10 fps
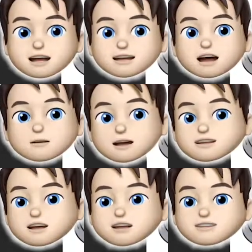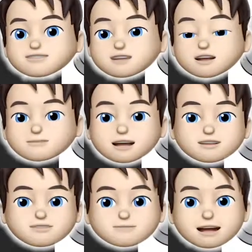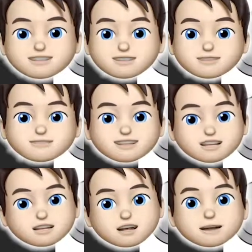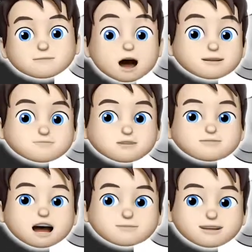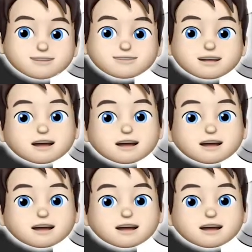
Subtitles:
That way the colors are better matching to each other and pops more vibrant.